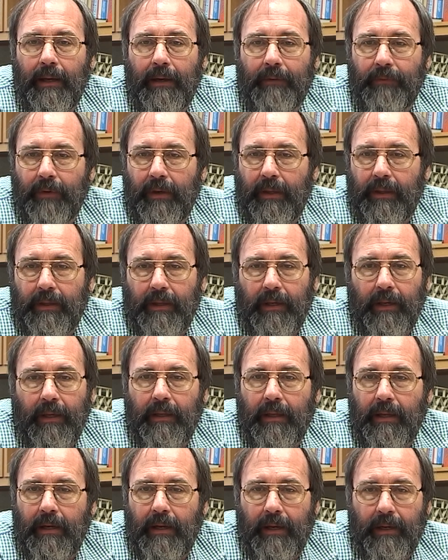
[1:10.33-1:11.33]
everything
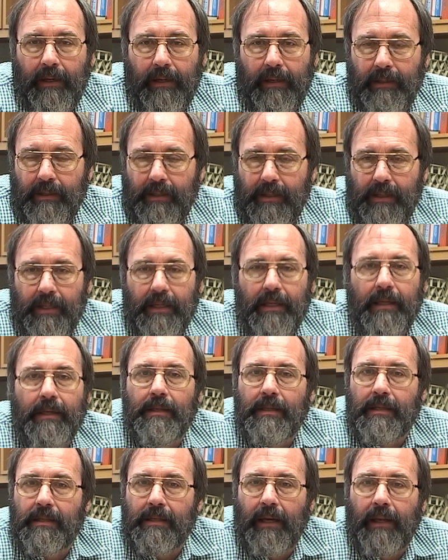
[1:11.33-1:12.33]
that I can see
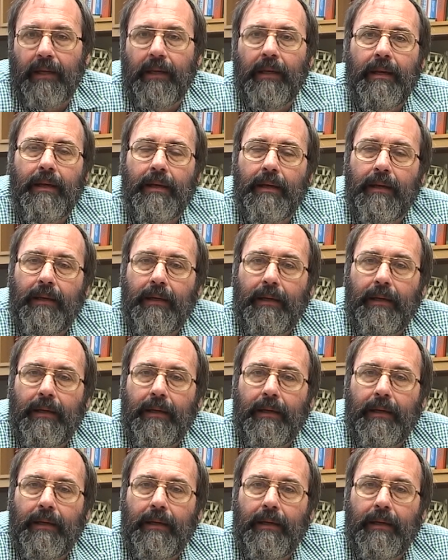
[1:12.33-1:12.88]
and study,